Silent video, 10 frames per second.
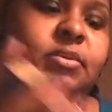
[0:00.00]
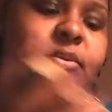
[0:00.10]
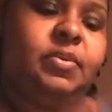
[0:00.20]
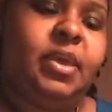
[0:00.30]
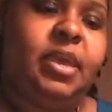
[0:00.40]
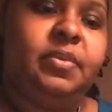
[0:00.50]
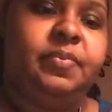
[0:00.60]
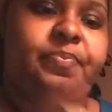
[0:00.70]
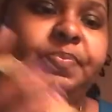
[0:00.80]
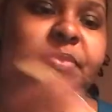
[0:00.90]
Okay.
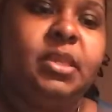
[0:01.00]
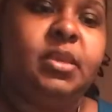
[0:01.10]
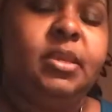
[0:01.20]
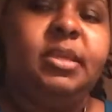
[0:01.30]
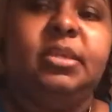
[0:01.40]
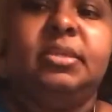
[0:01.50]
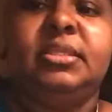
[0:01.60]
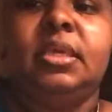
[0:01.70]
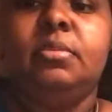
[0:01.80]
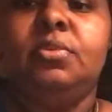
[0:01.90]

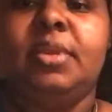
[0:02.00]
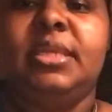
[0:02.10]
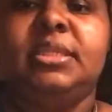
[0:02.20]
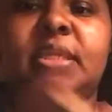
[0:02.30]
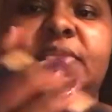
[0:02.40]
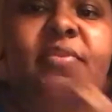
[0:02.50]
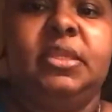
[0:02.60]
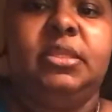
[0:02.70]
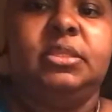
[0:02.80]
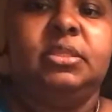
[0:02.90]
Sun, Moon, Rising, and
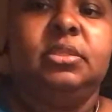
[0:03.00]
Venus.